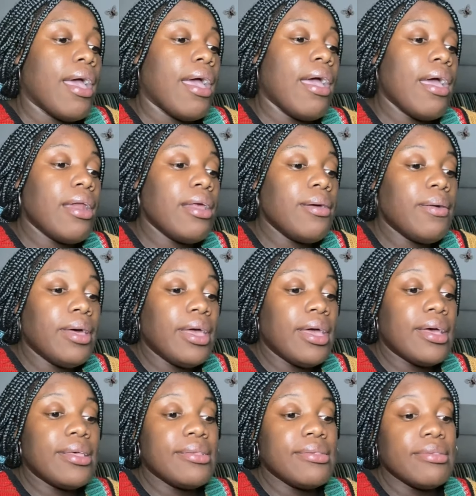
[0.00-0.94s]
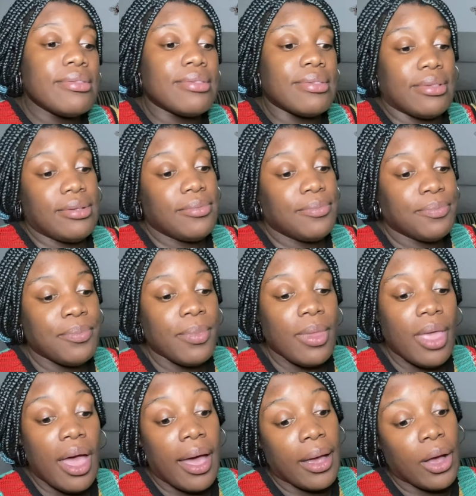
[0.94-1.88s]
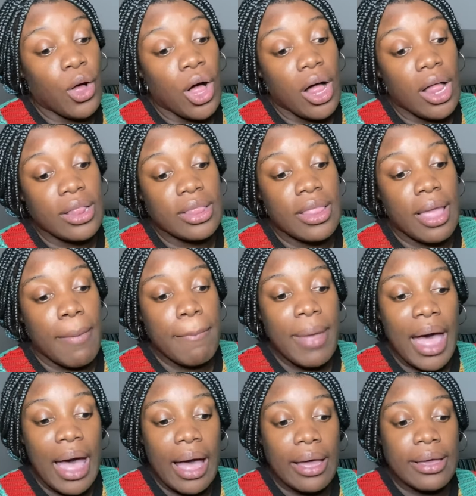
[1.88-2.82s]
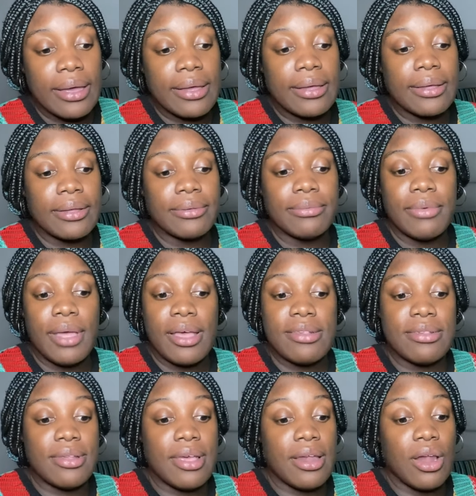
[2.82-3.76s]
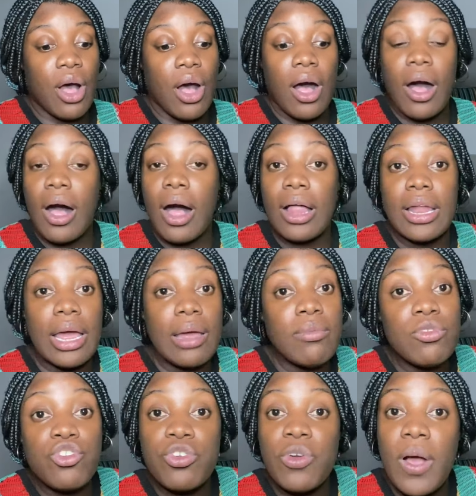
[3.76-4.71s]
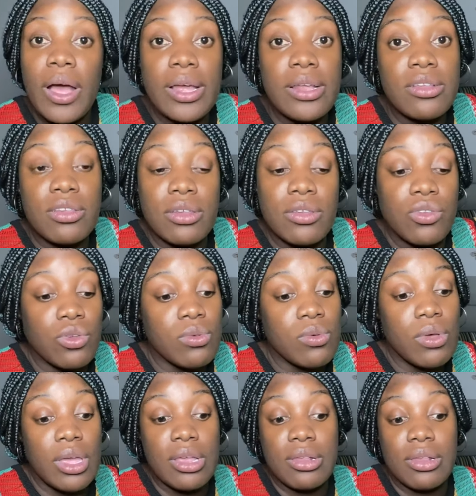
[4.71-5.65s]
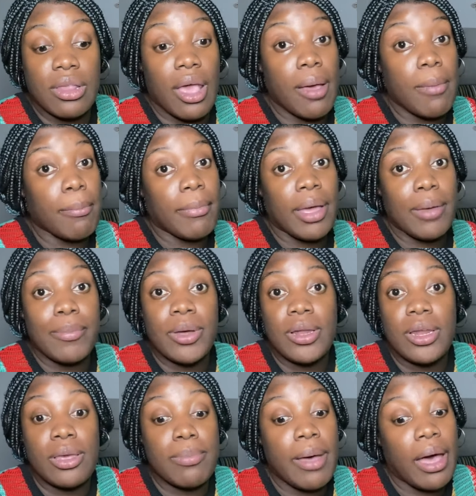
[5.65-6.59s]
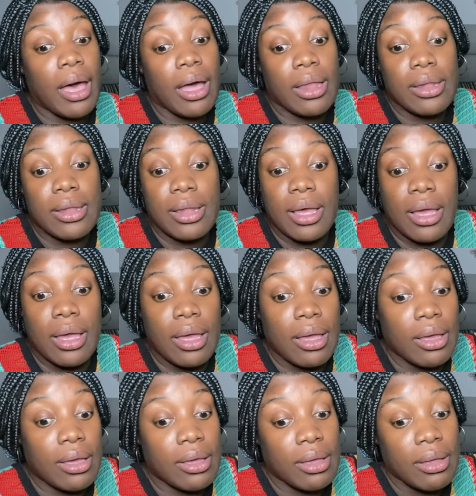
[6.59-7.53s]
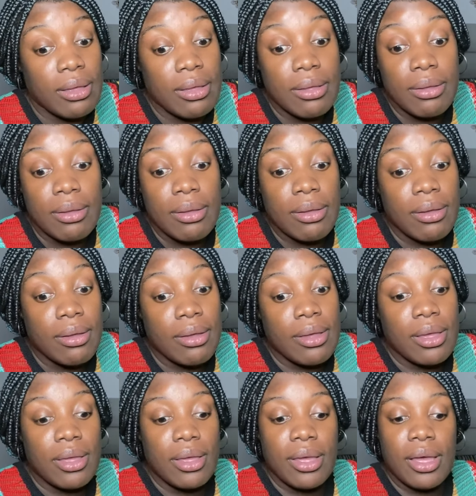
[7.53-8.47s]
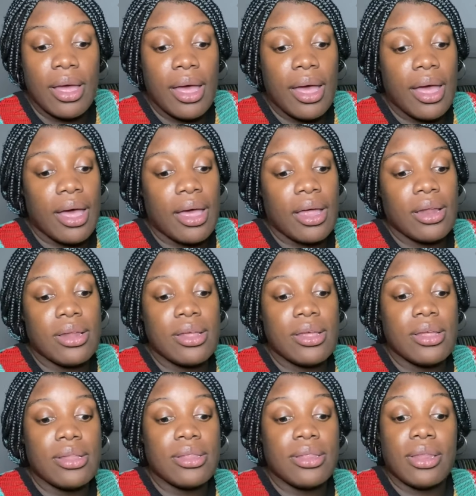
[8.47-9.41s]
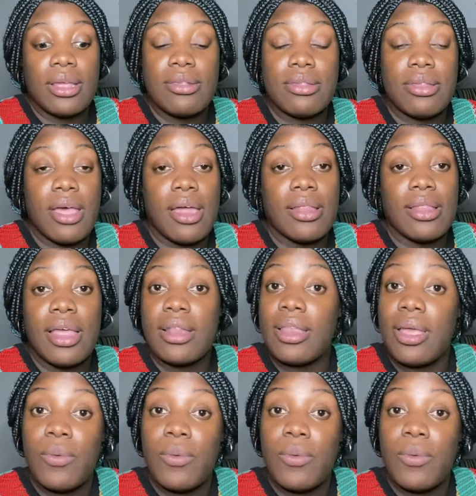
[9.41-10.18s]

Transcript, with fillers: Anyways, I called them back. I said, all I'm trying to do is get my money back. Like, and they said that